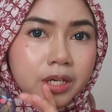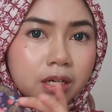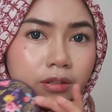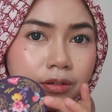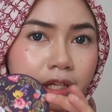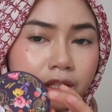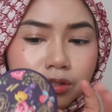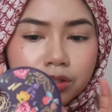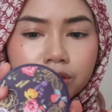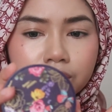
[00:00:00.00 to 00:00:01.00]
we are going
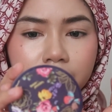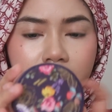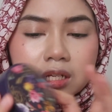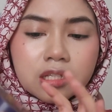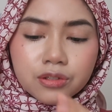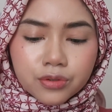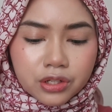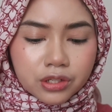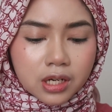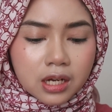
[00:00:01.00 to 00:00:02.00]
to use this
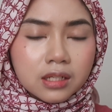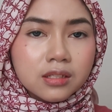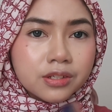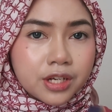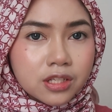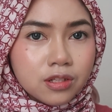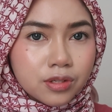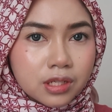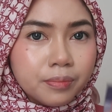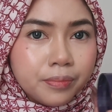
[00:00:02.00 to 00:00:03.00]
Srichan
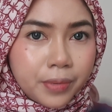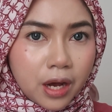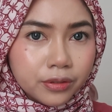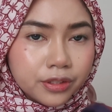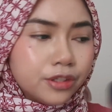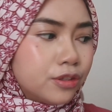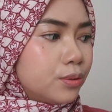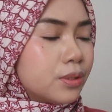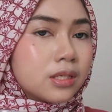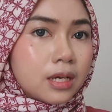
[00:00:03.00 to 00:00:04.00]
translucent powder
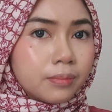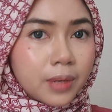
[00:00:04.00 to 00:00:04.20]
to set